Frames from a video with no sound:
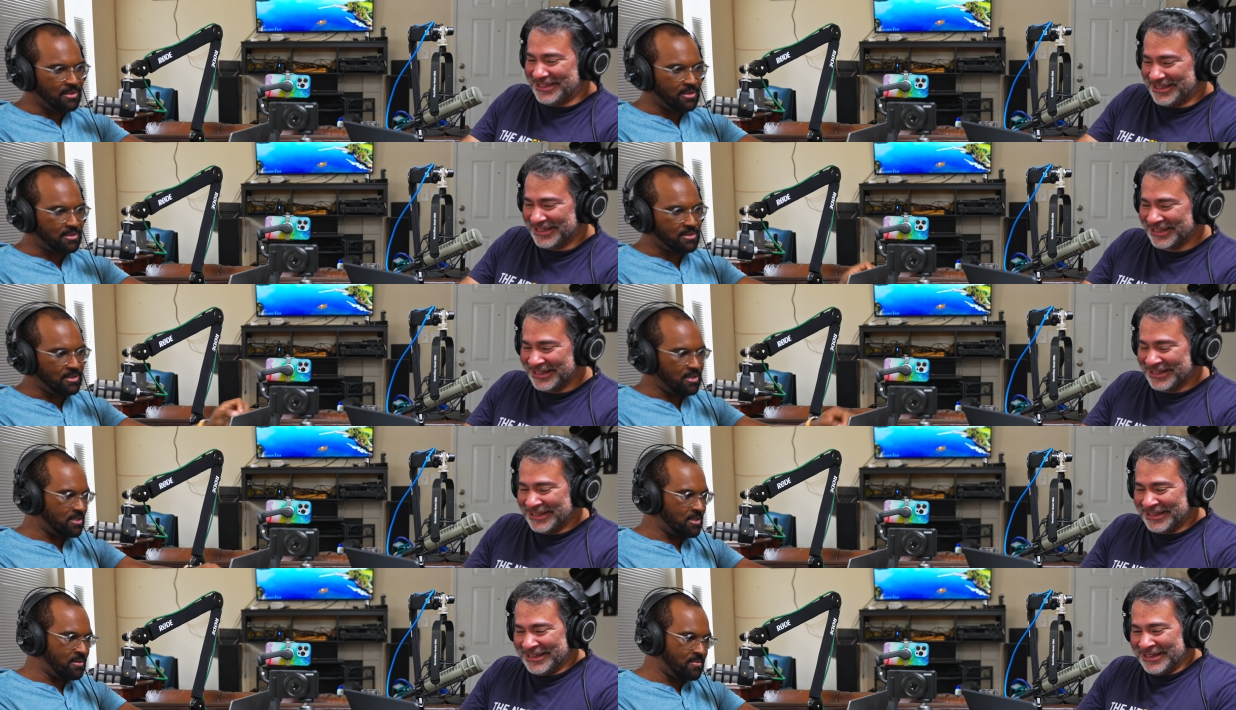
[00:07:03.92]
Speaker 1: let's let's
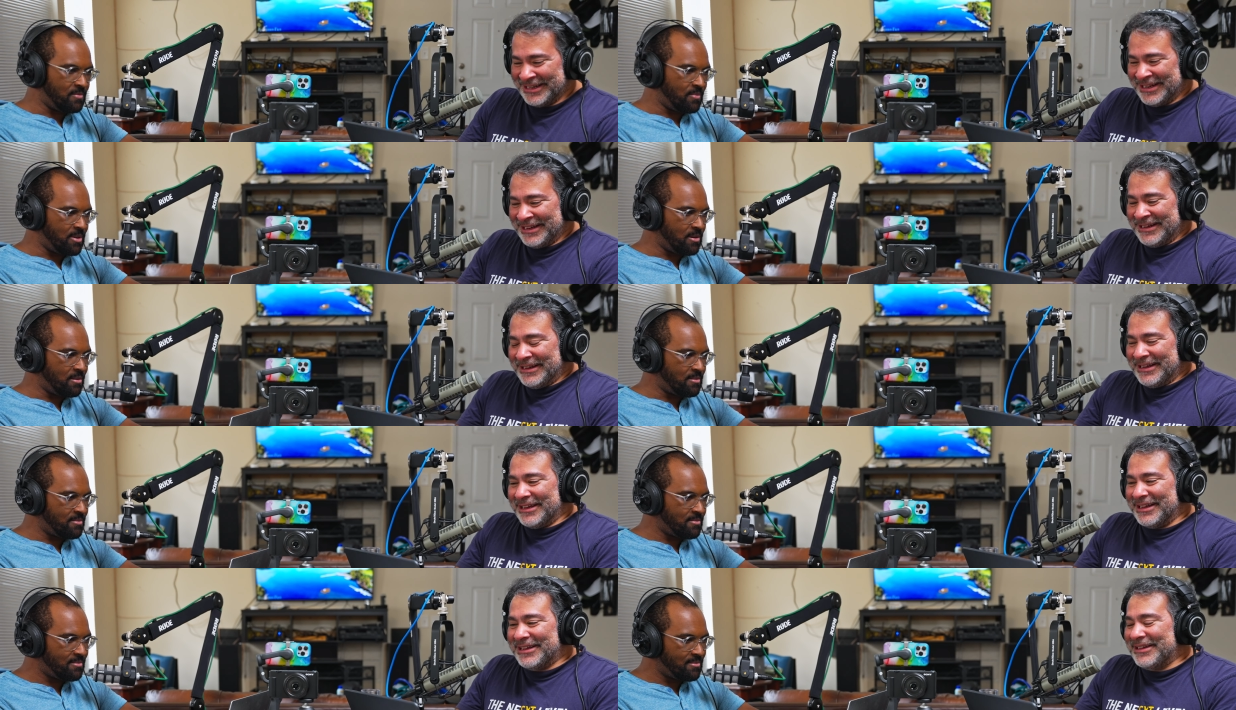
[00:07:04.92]
see what we got.
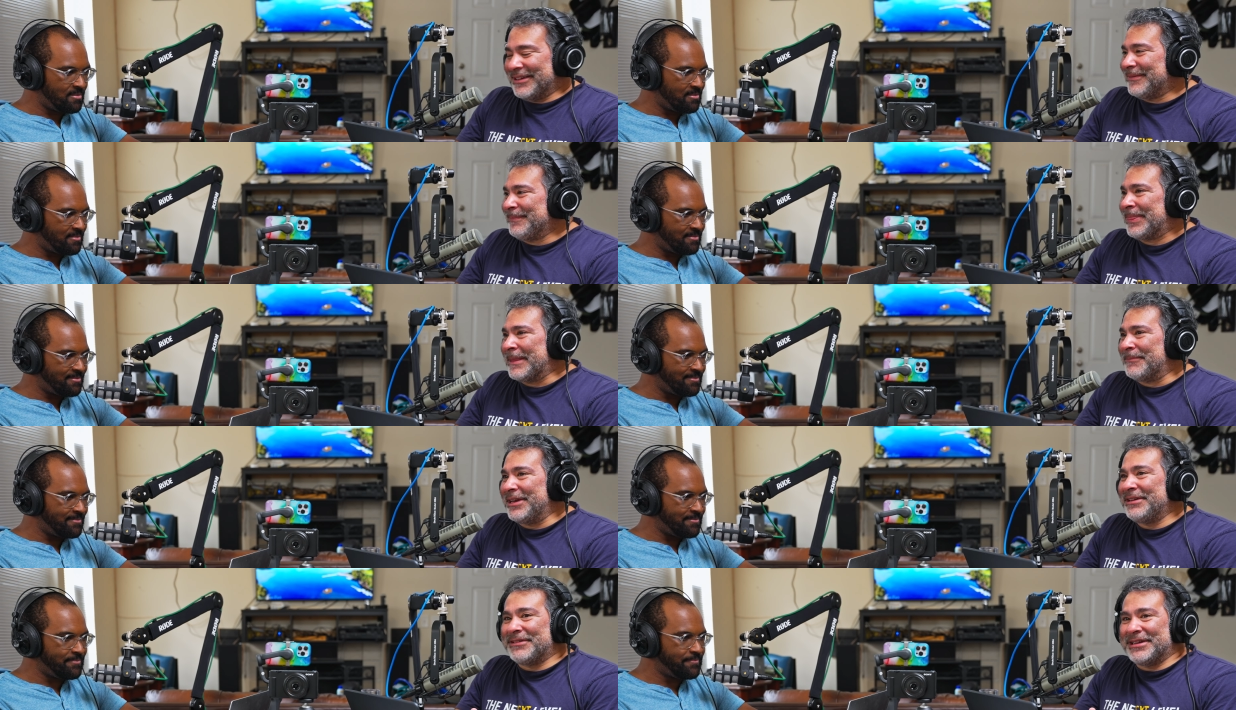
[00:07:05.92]
Speaker 2: Um, but
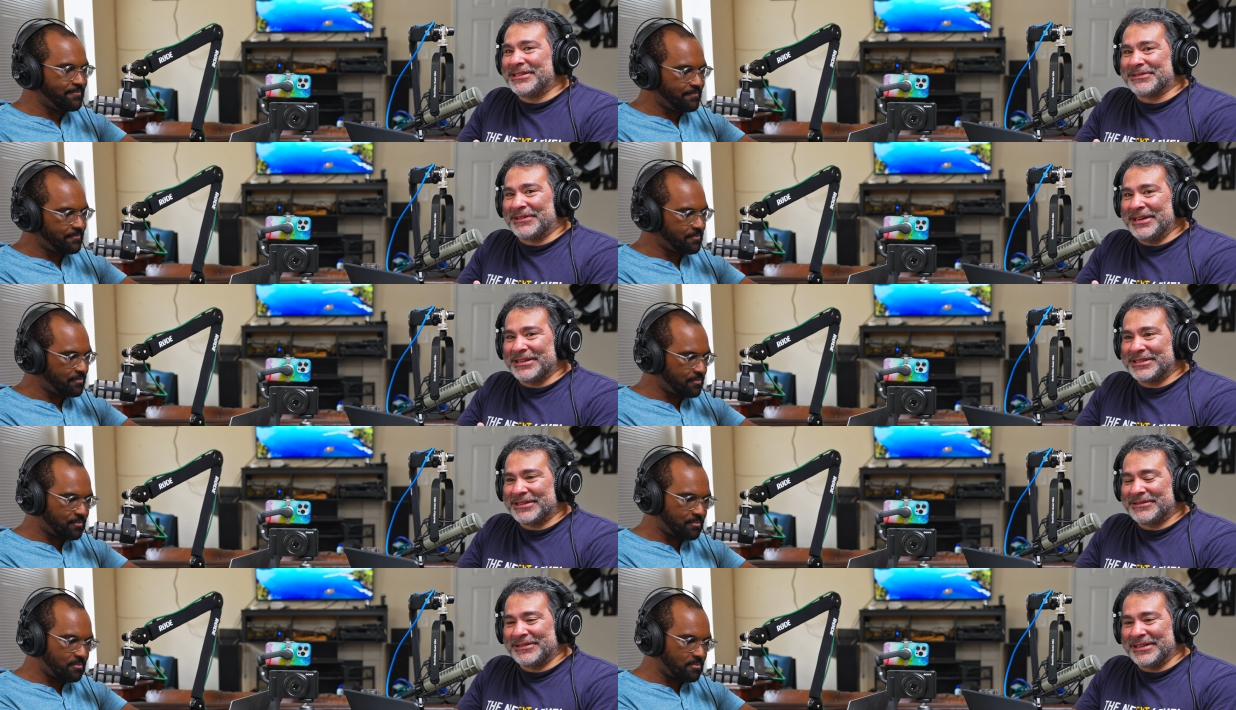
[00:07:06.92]
anyway, it's great.
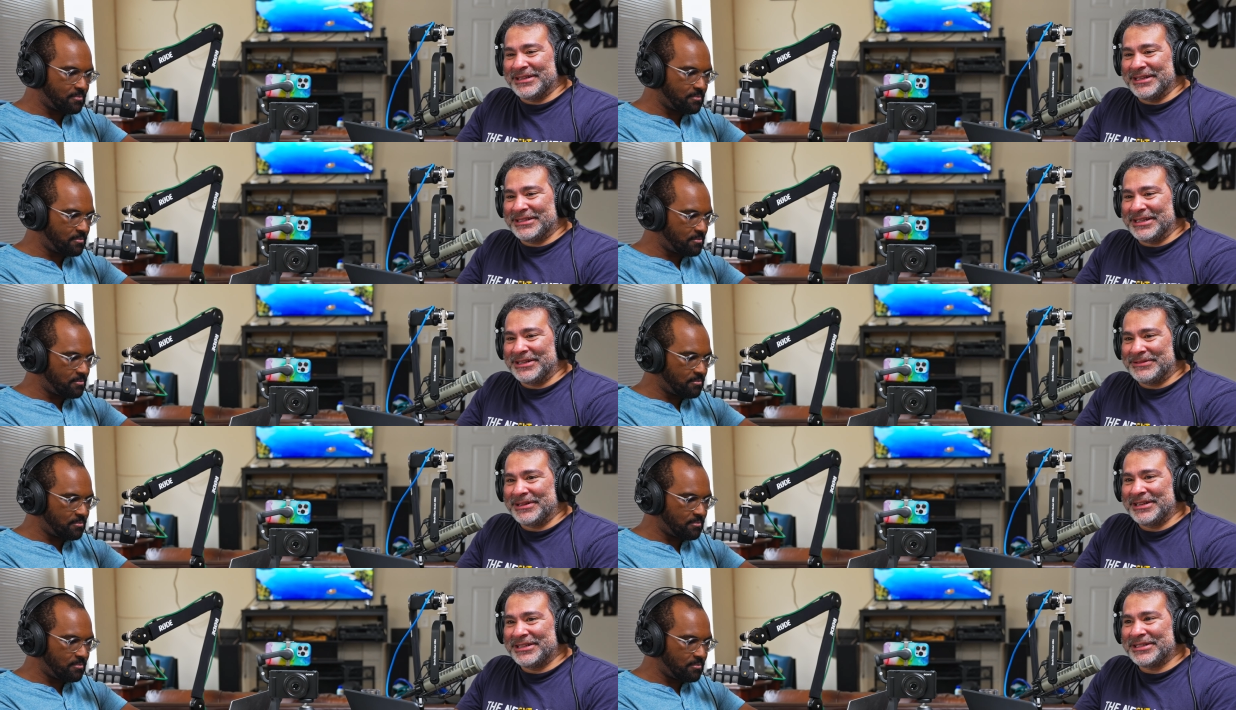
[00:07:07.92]
So it, it, it
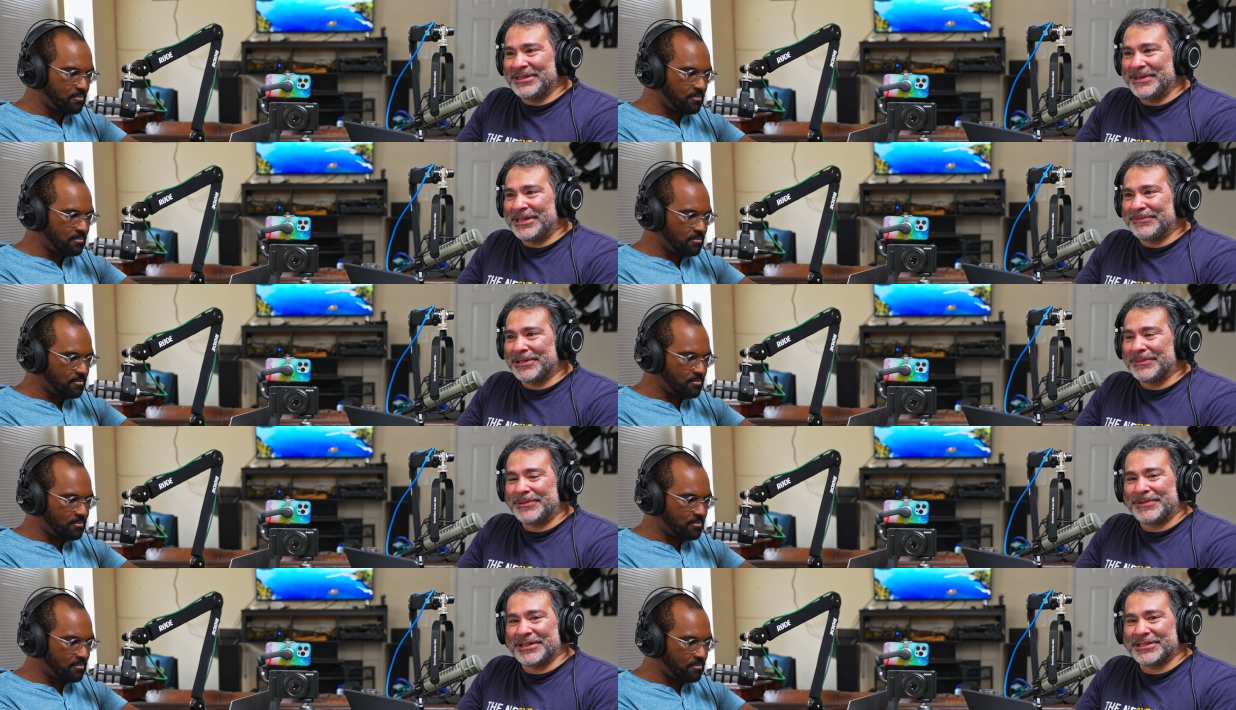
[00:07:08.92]
really is going to be a proper
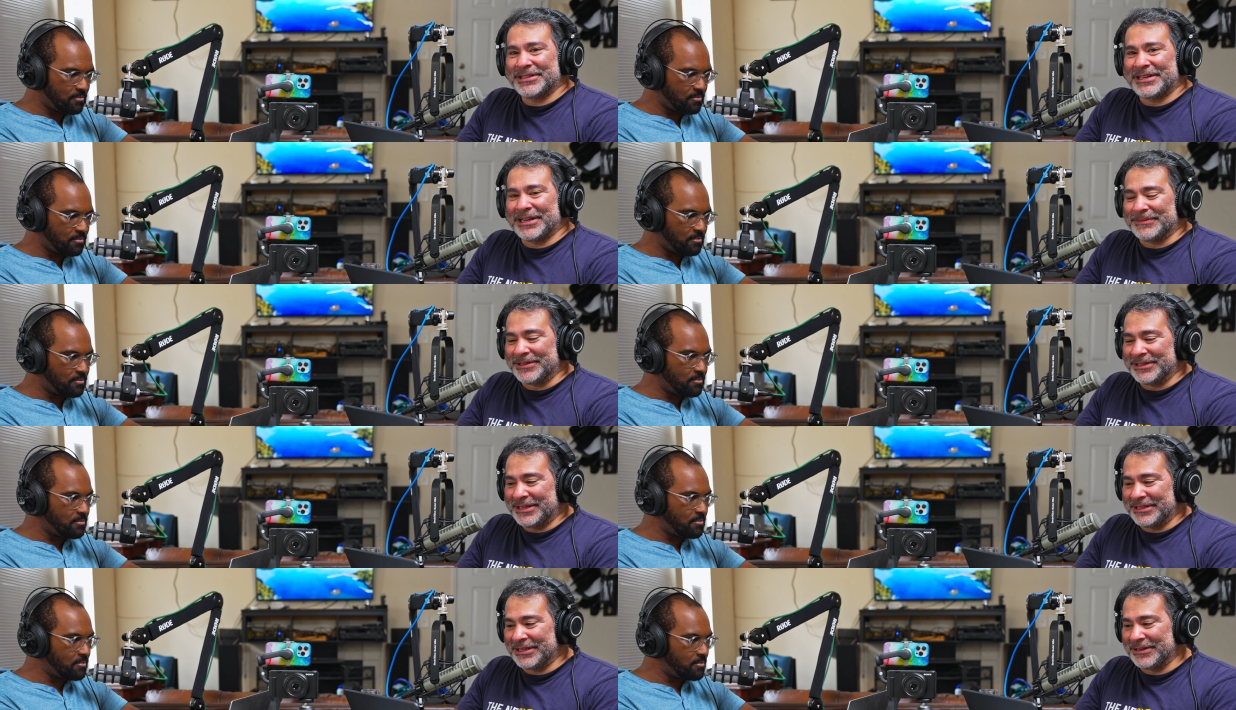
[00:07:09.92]
production camera
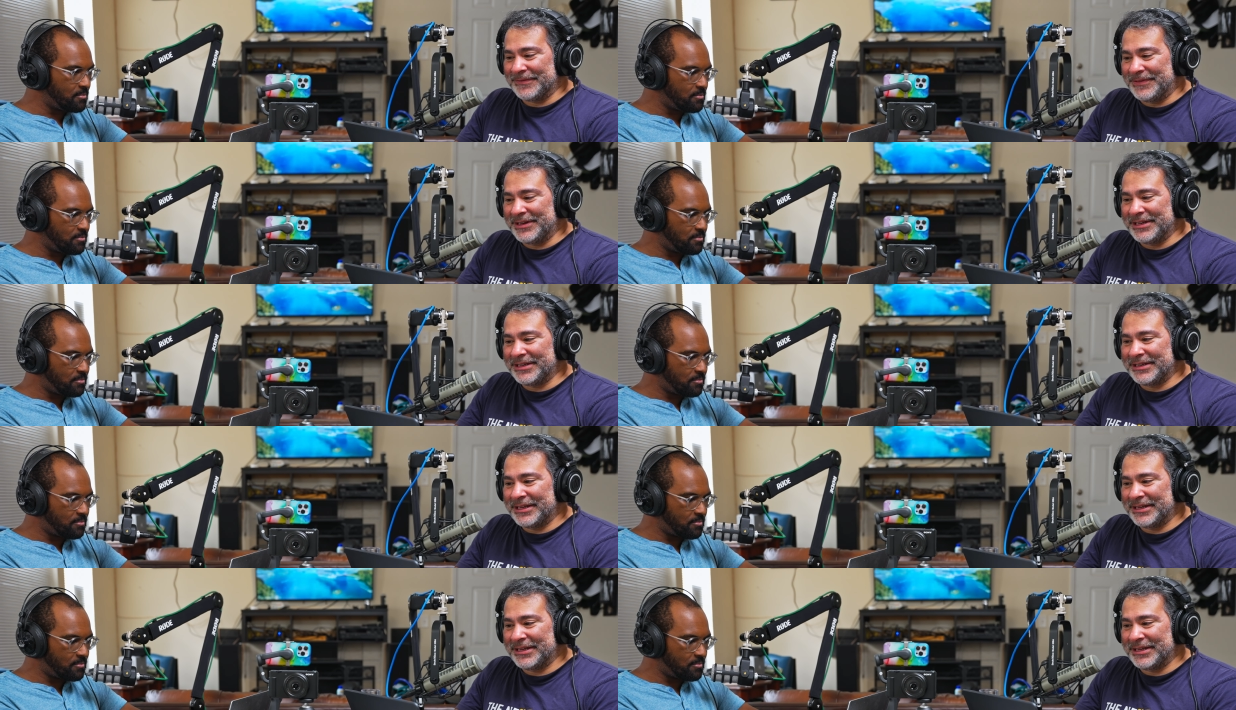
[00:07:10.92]
that that'll fit in